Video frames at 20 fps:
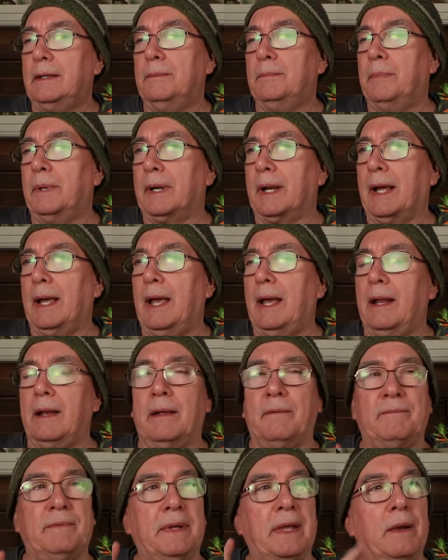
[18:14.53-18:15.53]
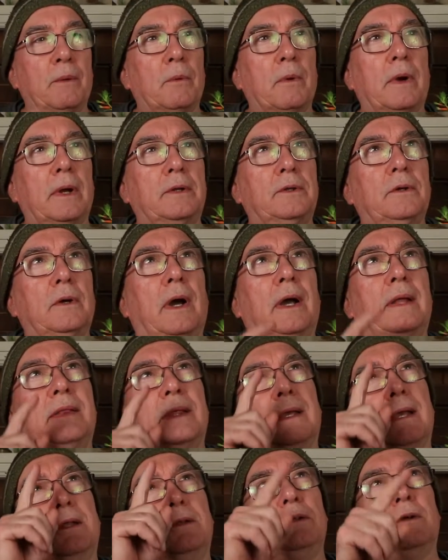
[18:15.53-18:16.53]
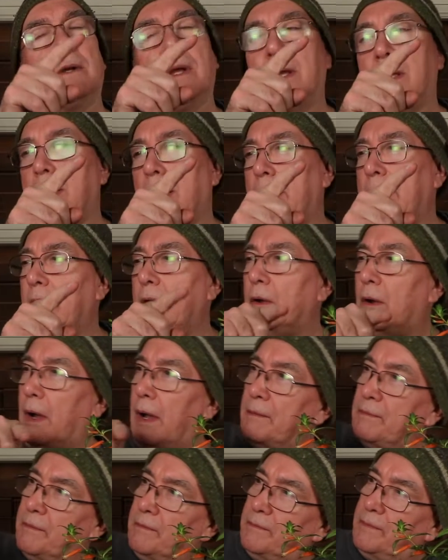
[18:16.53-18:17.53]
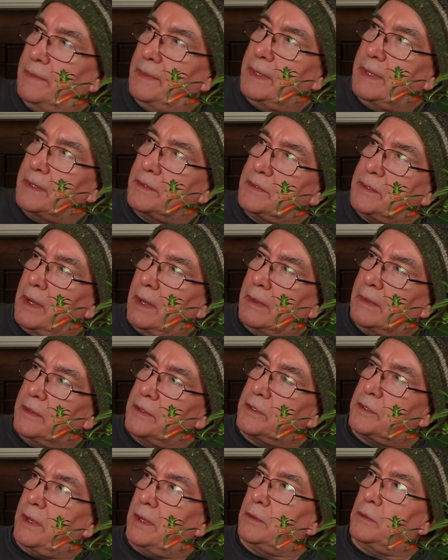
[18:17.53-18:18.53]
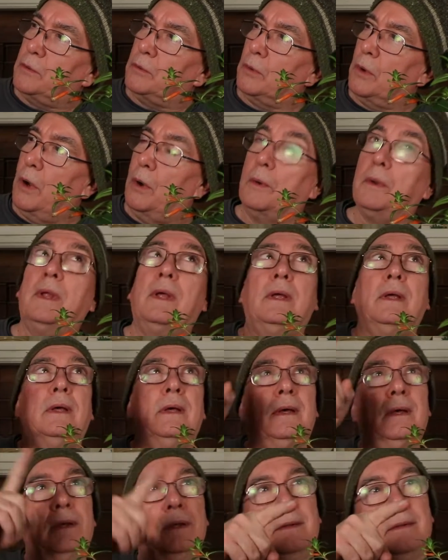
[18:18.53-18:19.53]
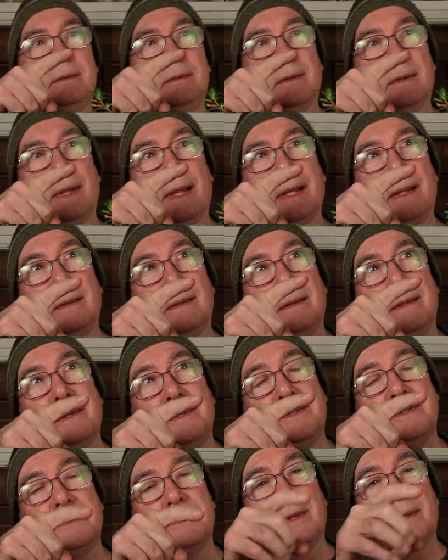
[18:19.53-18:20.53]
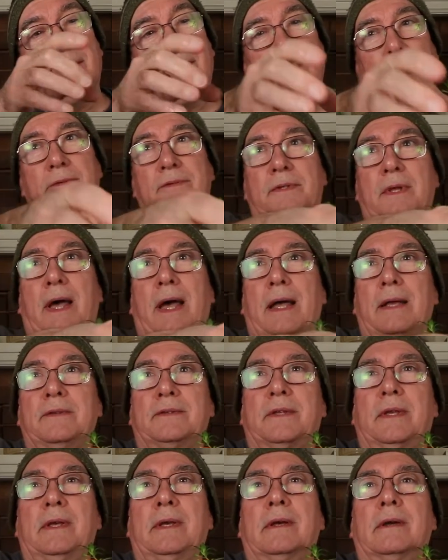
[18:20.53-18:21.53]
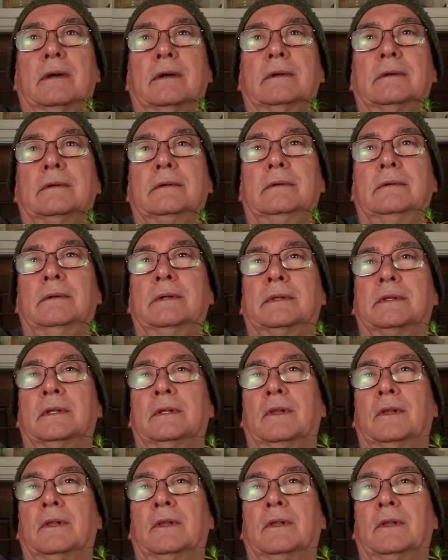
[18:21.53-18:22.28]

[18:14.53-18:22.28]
but I forget where I think I took a cutting off of this. Yeah, this had grown to like this size here with the